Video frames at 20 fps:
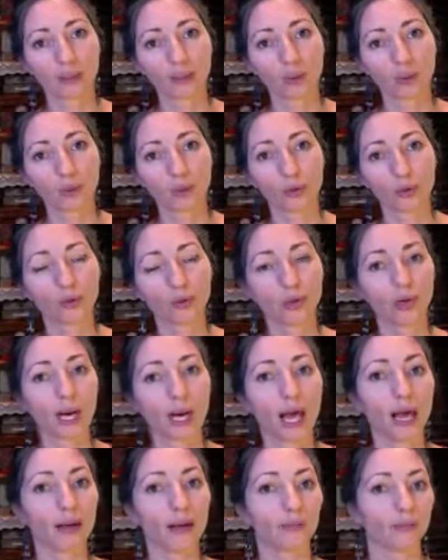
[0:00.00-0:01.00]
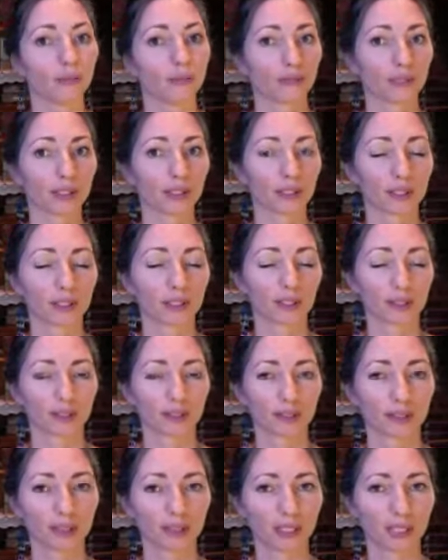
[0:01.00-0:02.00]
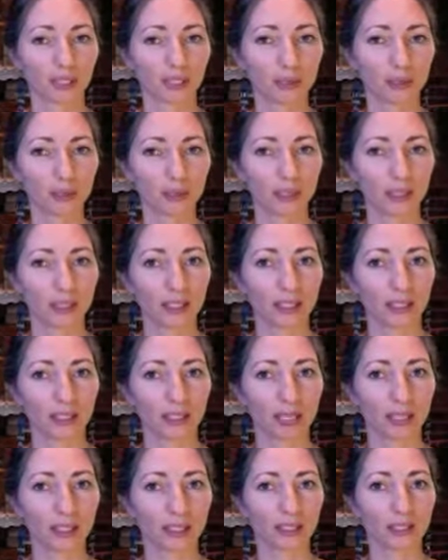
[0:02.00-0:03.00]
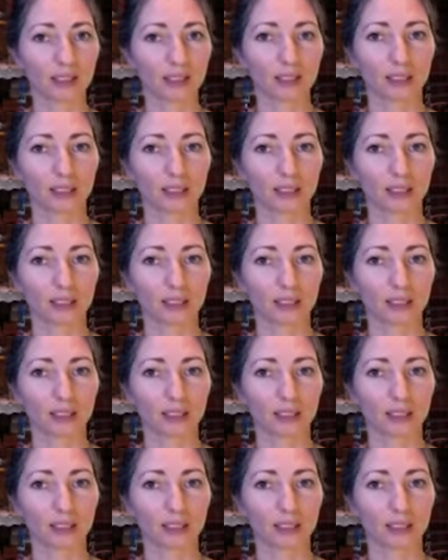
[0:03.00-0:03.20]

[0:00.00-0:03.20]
goes to the left. Can you sense that?